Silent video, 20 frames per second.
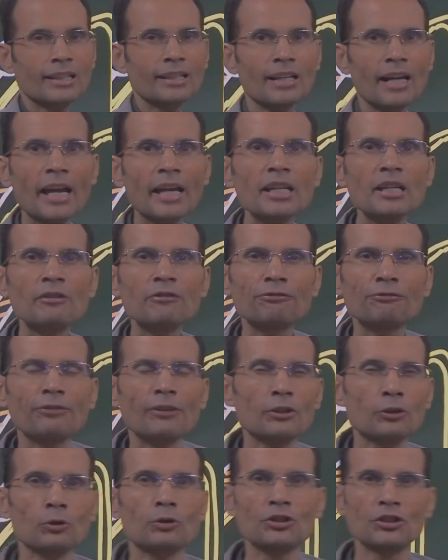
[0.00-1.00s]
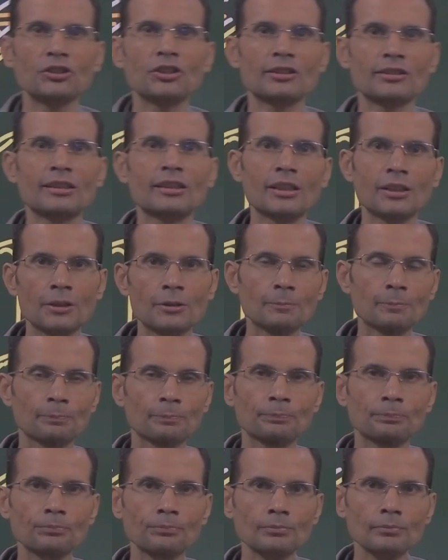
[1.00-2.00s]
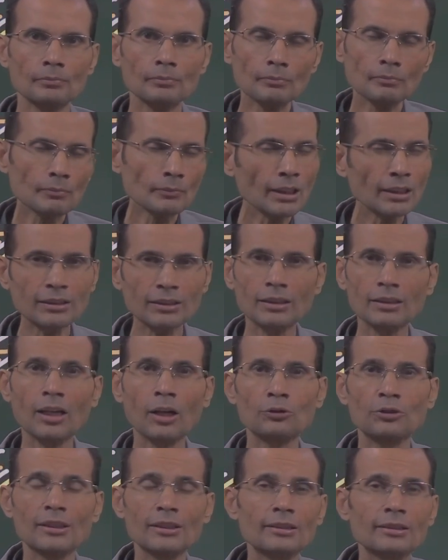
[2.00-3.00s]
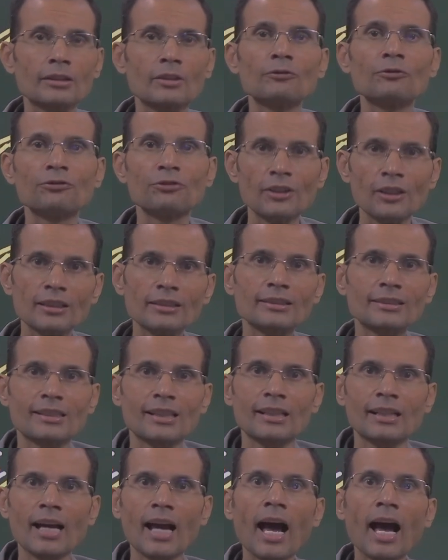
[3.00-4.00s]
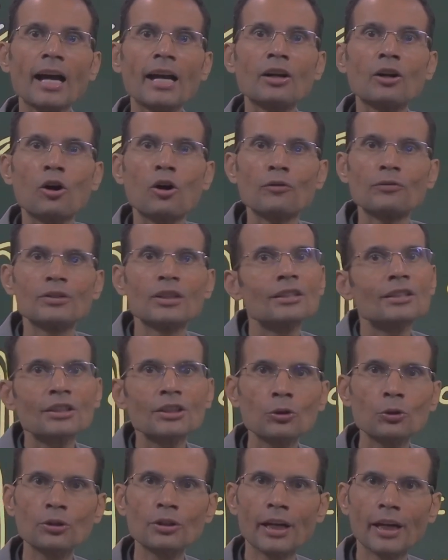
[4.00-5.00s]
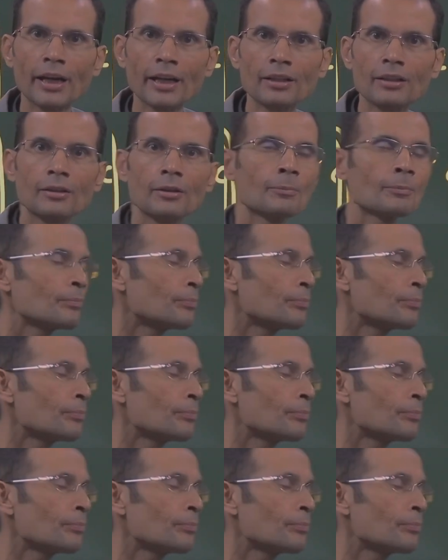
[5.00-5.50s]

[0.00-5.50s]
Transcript: crying ferociously. Now, this first cry of the neonate